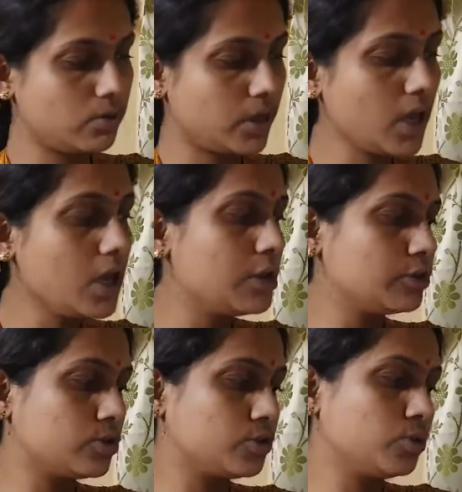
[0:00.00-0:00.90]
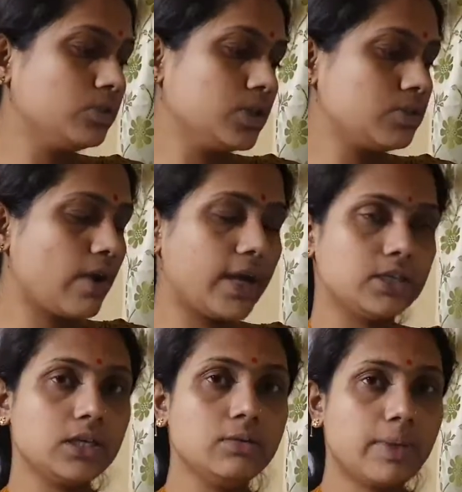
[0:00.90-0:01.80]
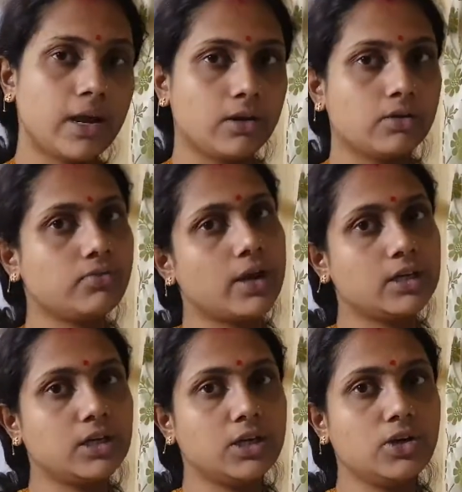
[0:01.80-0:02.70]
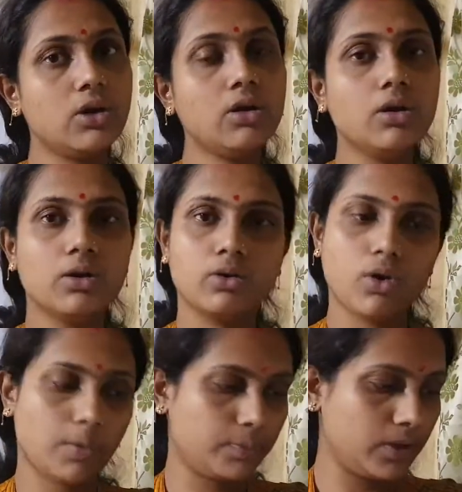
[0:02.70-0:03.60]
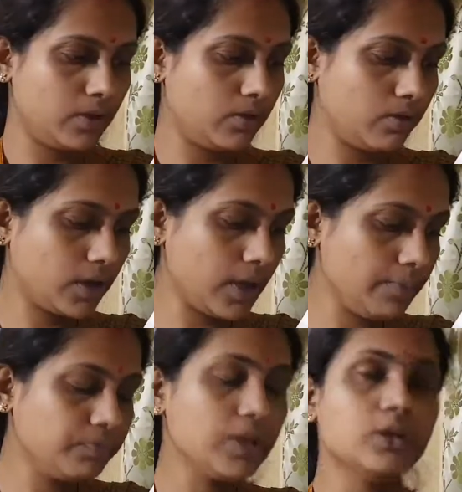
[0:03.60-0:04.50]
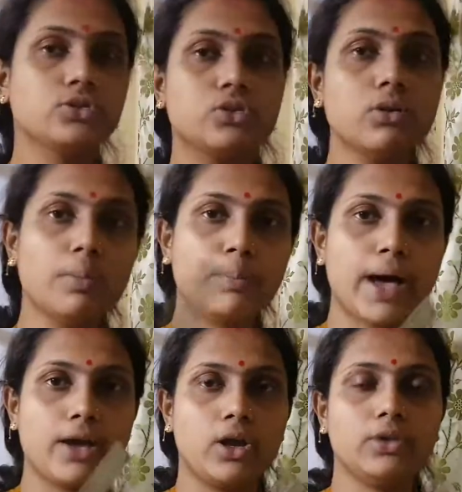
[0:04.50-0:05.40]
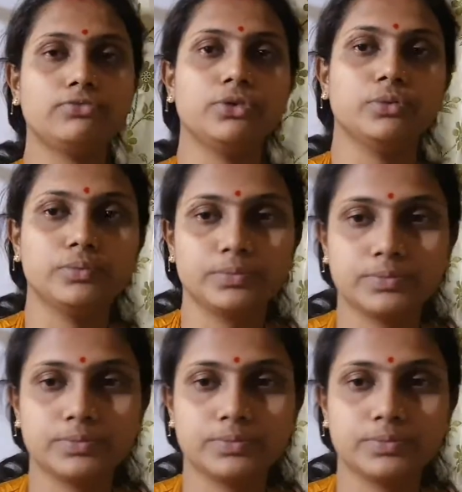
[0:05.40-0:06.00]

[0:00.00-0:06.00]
Okay, so do this writing, paragraph writing in your copy. Okay, so bye all of you.